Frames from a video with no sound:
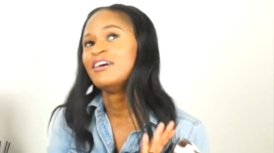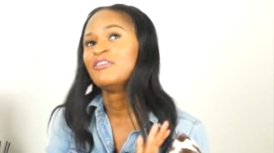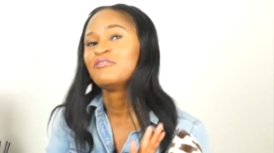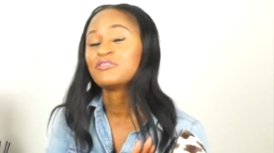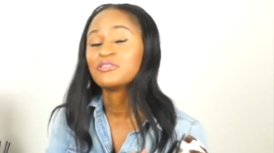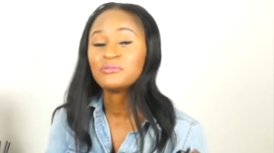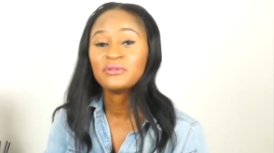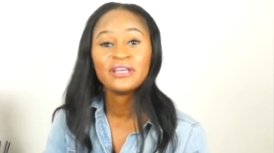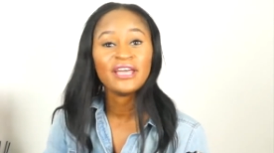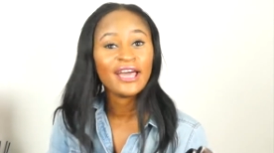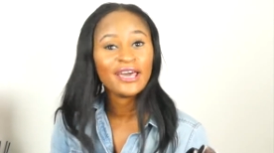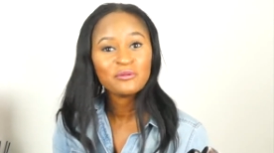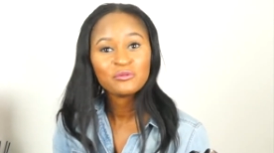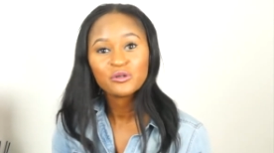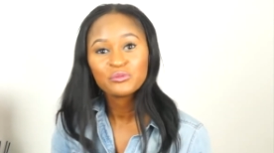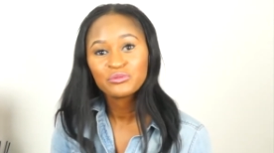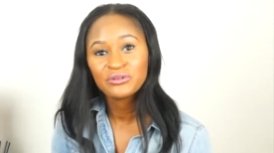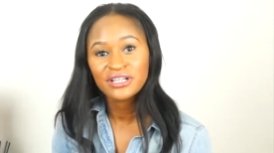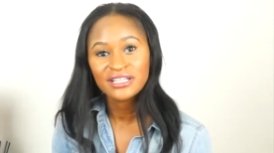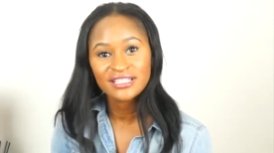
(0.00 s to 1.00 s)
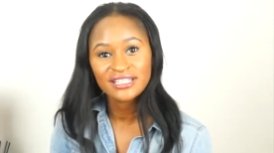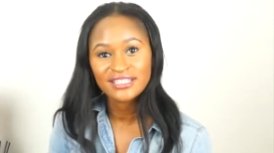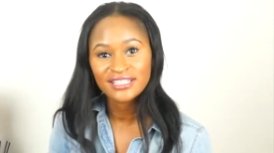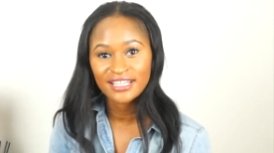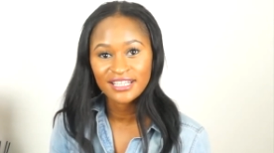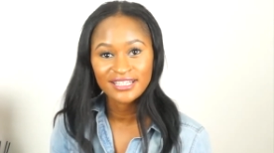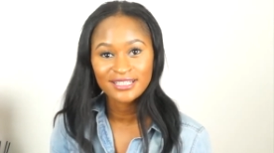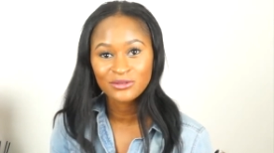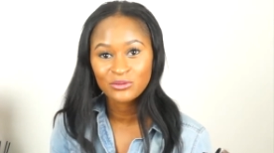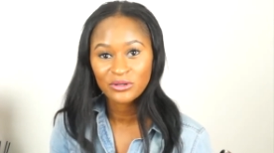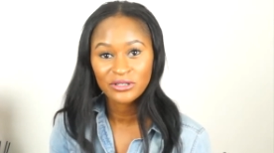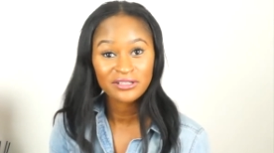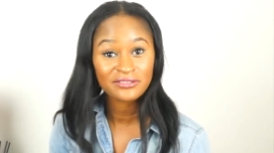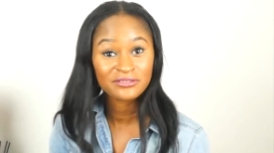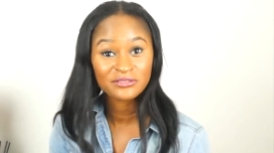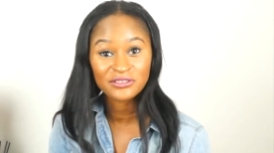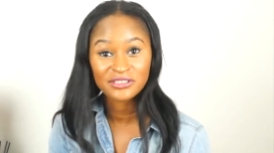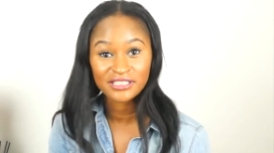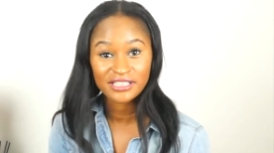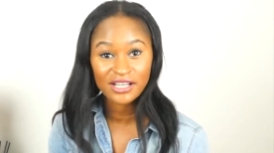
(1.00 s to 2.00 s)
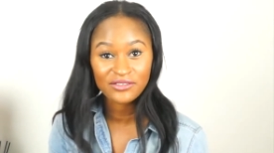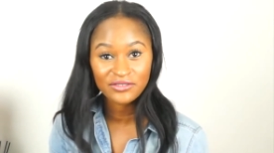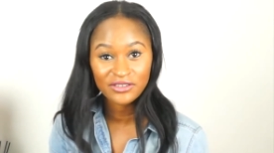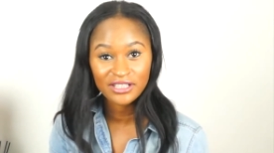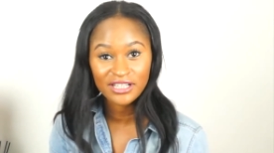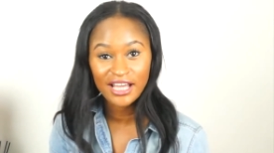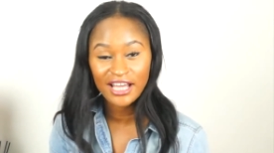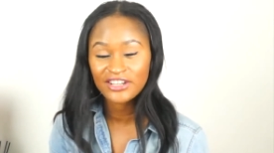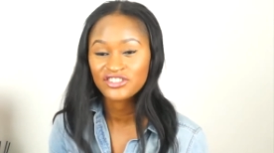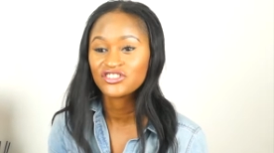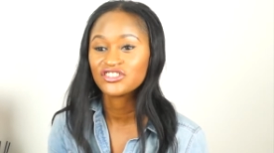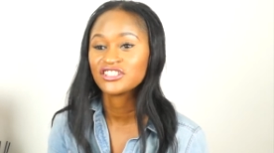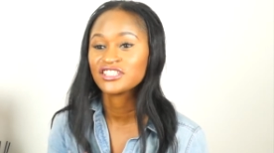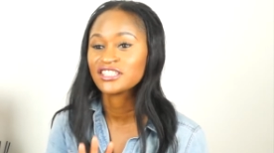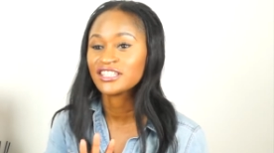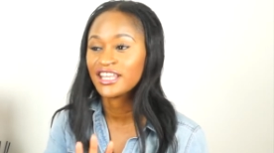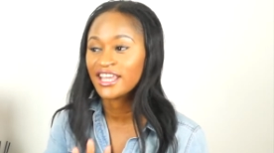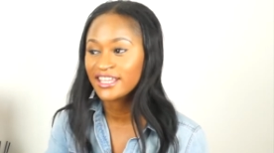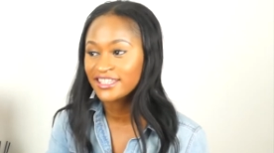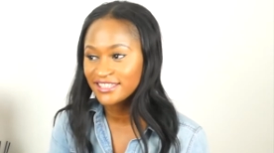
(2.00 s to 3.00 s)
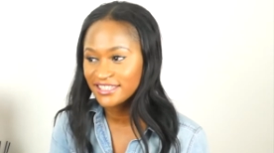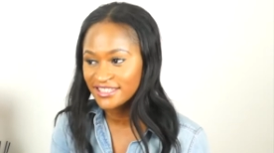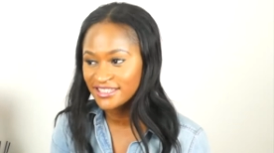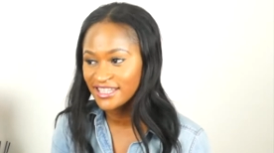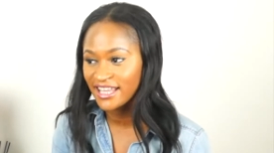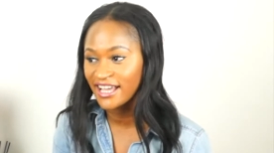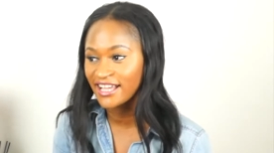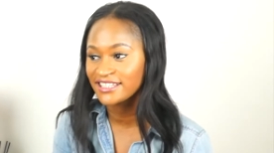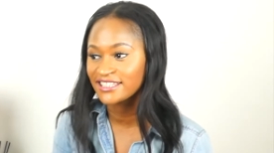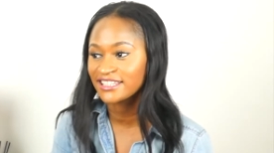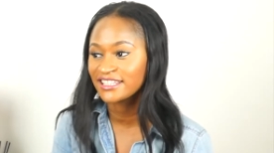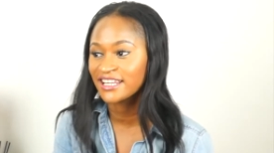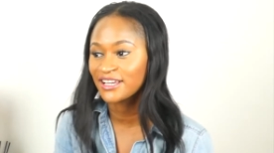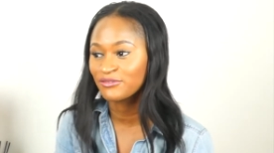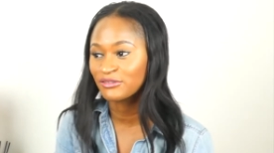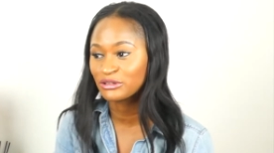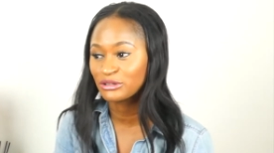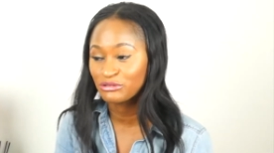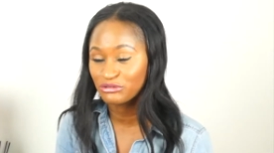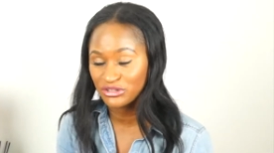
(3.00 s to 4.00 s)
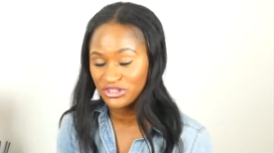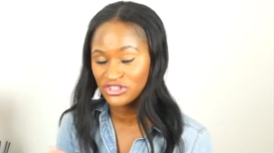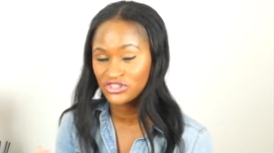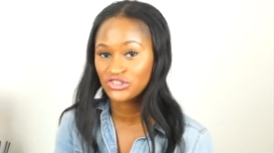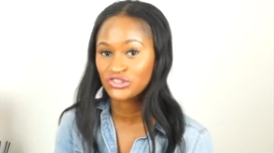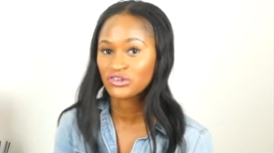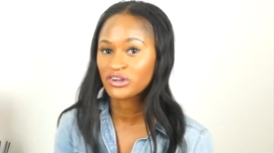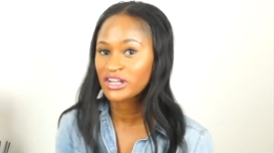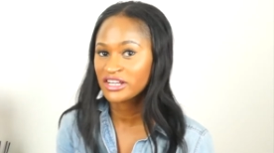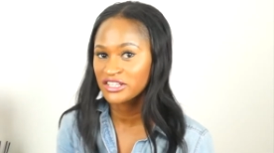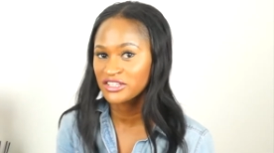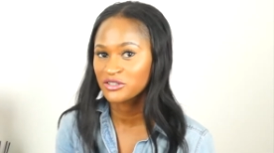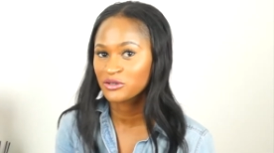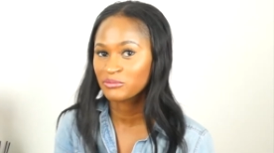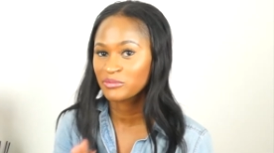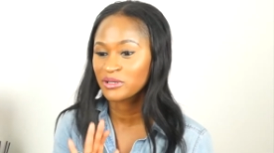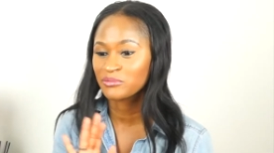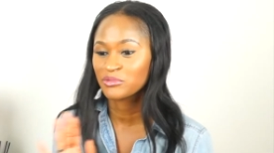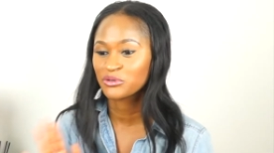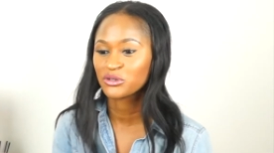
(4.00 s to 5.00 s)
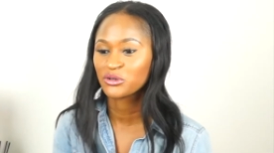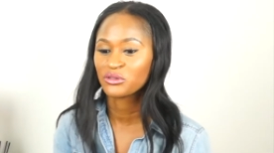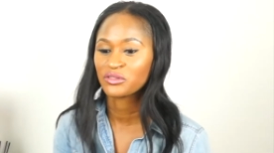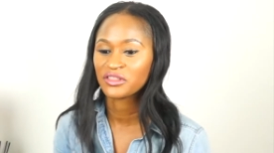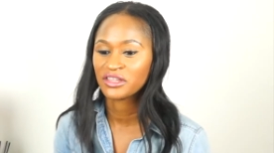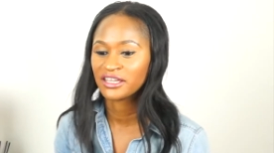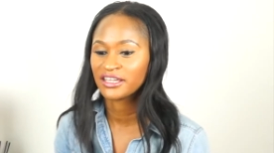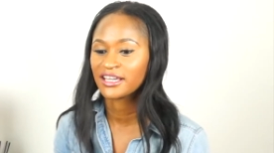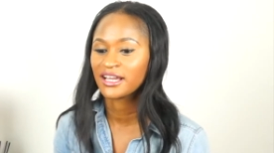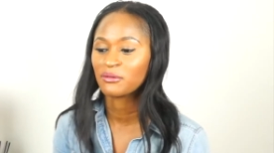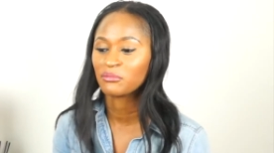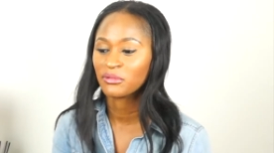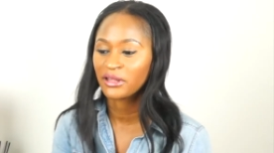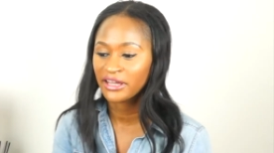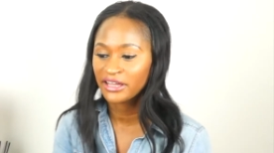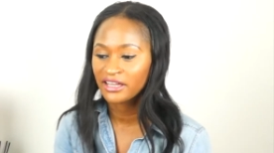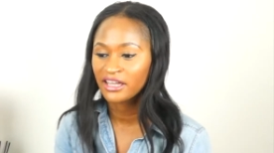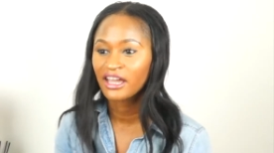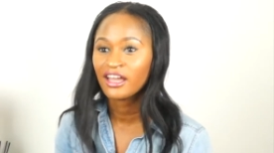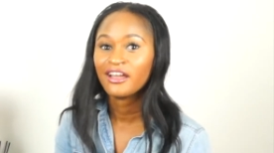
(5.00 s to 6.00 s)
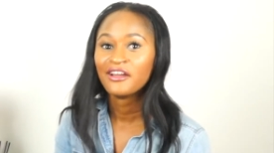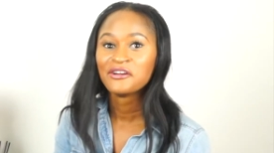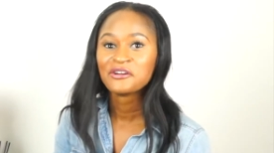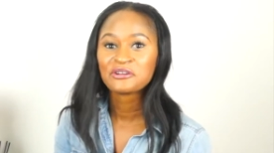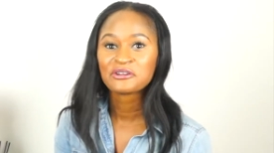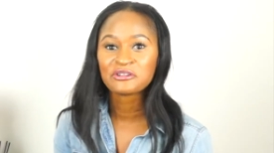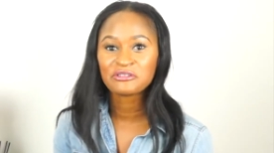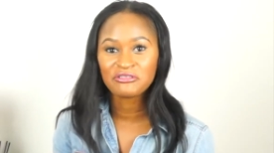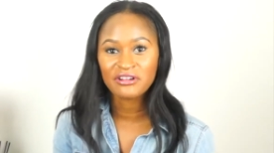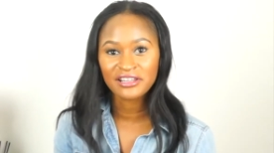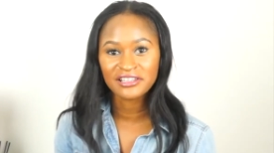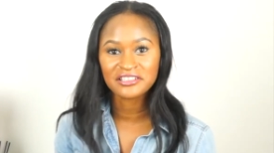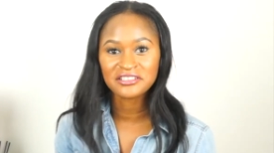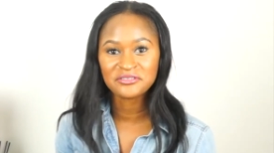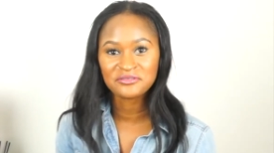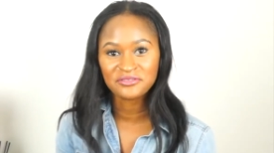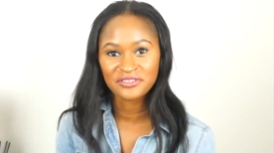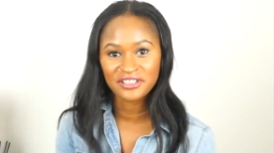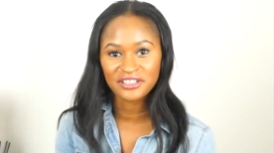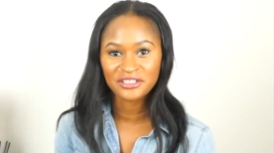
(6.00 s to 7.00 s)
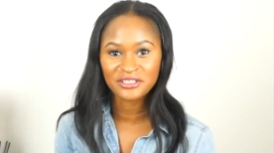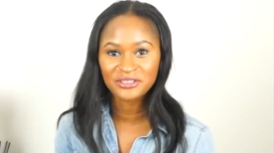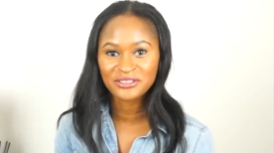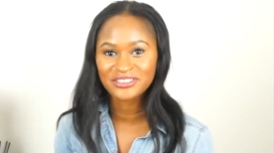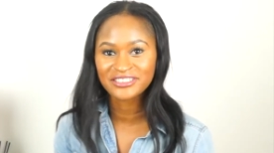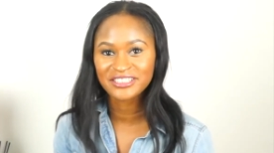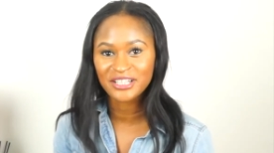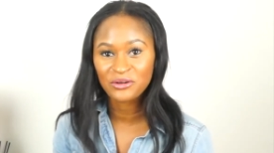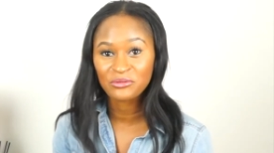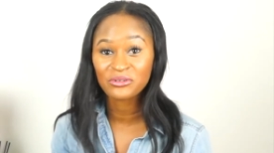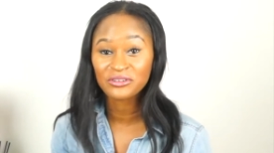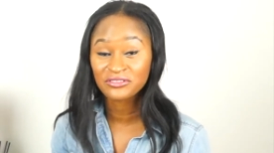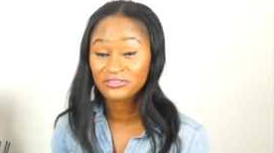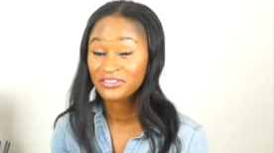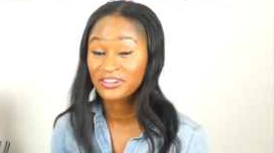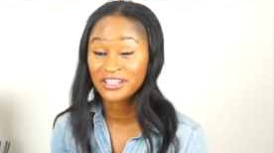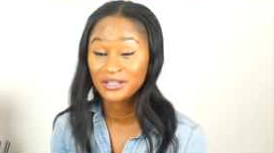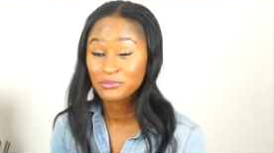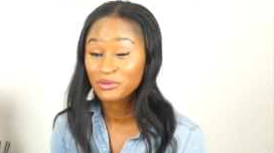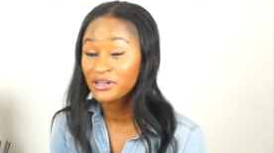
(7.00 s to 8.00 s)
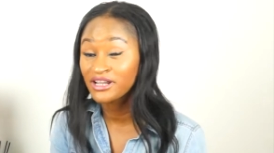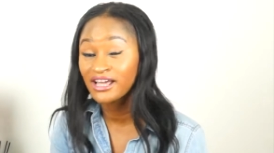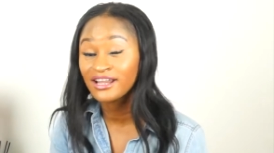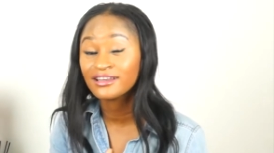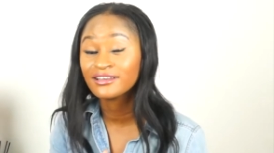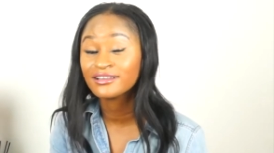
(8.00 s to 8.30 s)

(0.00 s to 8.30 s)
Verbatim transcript: for me, animal print is in twenty-four seven. I just exercise a level of restraint so people don't think I'm like Cruella DeVille or someone funny, but I